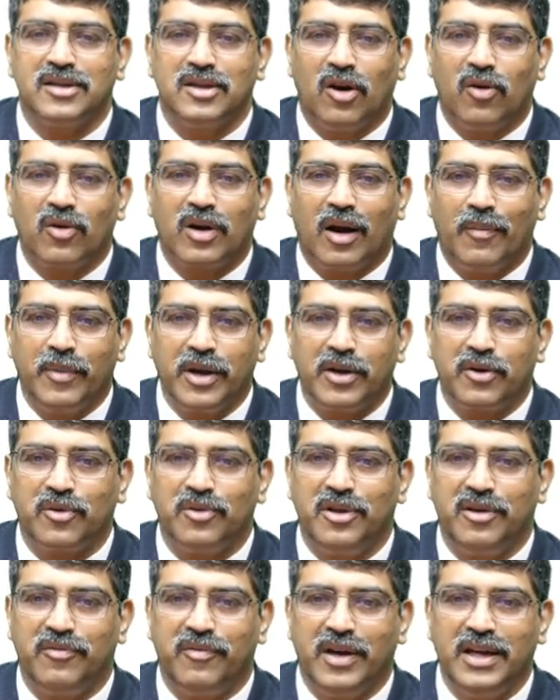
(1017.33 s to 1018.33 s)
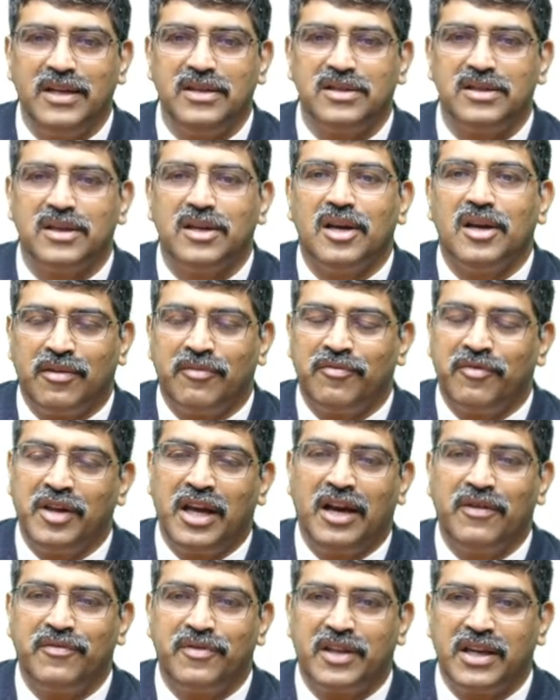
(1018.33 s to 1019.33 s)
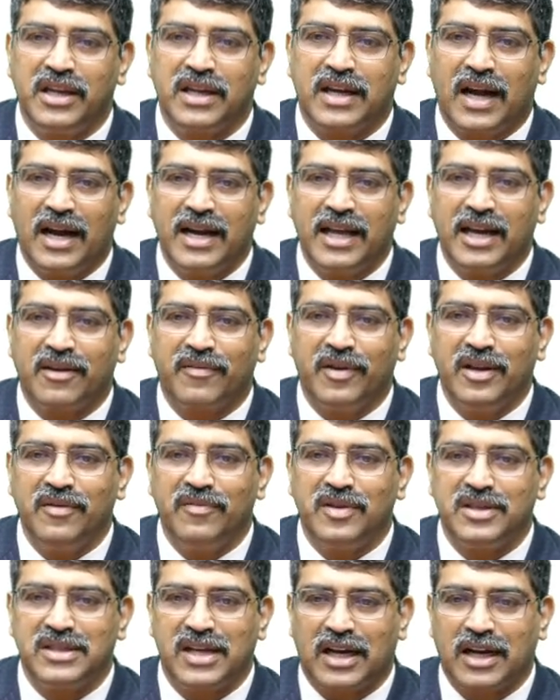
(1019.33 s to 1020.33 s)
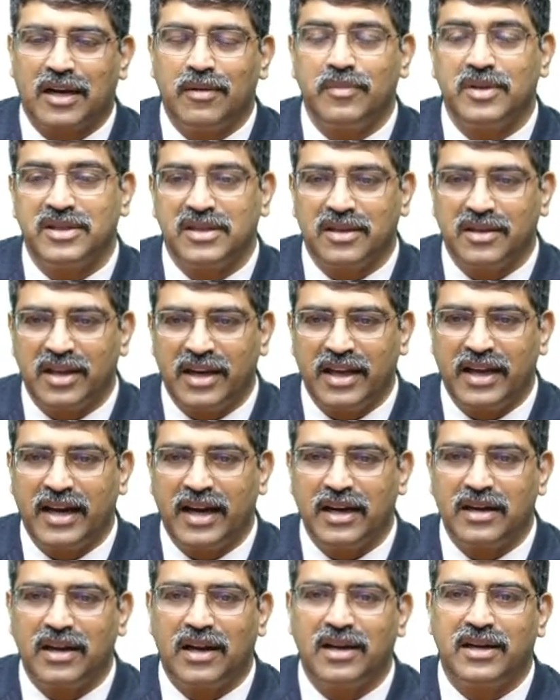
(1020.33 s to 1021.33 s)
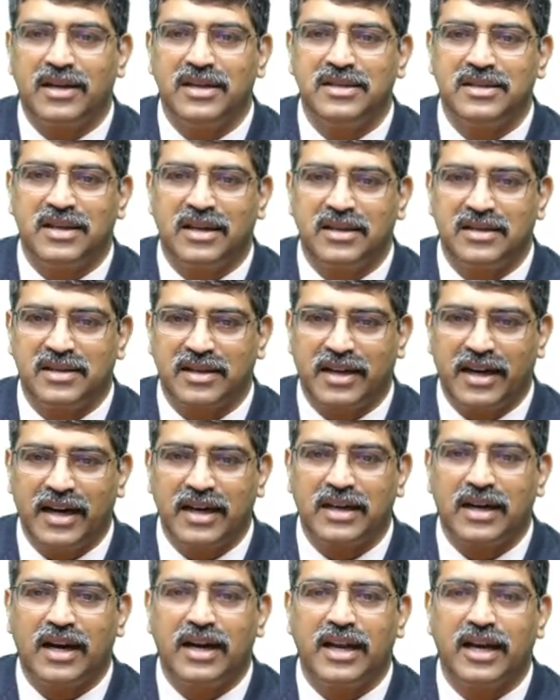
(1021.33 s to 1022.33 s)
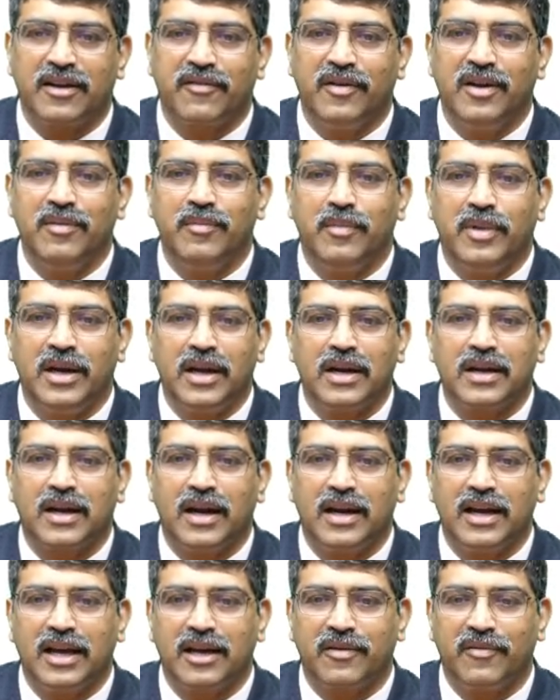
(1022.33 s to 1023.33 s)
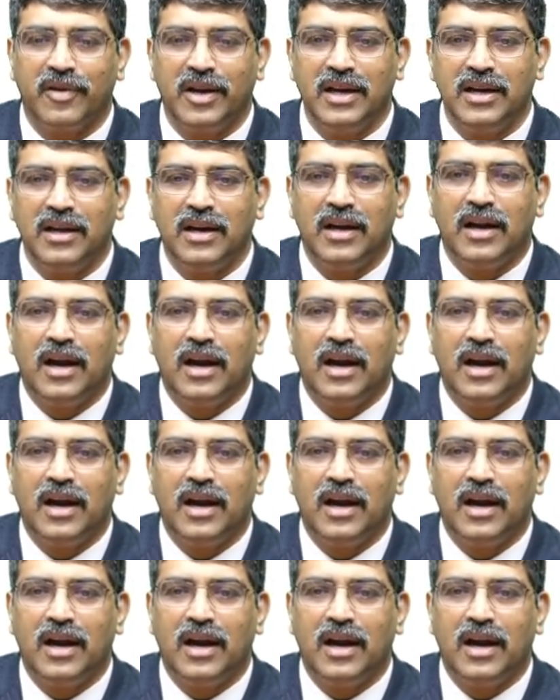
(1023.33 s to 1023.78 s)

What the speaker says: Now coming to the veins, we have three cardiac veins which accompanies the three great arteries, that is the great cardiac vein, middle cardiac vein